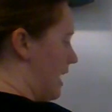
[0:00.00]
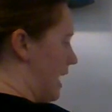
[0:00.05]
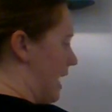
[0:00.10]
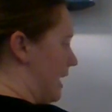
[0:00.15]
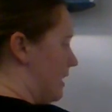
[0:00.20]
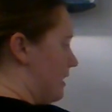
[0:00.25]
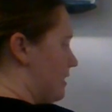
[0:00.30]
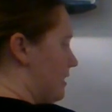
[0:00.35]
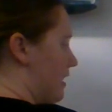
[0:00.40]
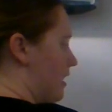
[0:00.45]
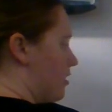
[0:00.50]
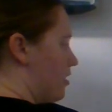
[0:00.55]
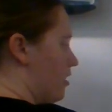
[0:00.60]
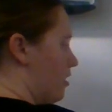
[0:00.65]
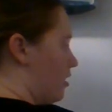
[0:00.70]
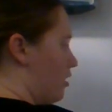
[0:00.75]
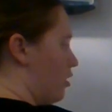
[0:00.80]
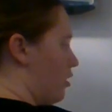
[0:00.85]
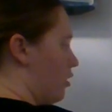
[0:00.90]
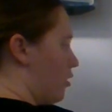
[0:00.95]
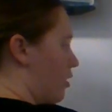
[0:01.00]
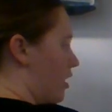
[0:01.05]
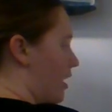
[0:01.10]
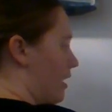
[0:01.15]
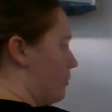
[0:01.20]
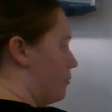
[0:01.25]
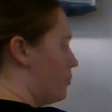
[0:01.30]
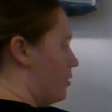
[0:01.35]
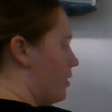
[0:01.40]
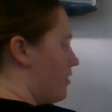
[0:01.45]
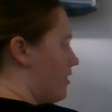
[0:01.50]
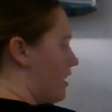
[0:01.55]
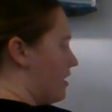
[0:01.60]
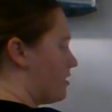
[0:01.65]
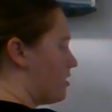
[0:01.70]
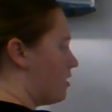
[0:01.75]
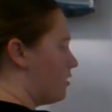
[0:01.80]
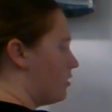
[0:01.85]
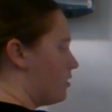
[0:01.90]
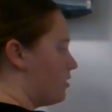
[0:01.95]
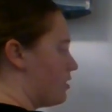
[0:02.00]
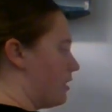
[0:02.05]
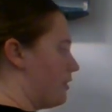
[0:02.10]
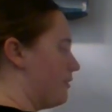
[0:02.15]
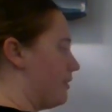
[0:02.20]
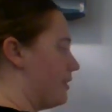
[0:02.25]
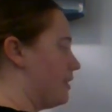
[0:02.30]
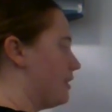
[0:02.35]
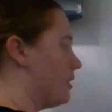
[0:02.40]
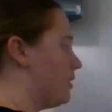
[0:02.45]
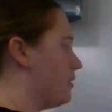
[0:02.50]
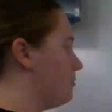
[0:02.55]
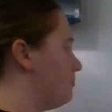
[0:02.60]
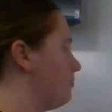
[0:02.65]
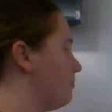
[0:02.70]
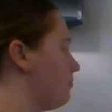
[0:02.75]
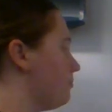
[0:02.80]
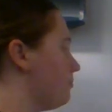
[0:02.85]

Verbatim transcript: add it together, I'm gonna go ahead and put that dollar sign right there.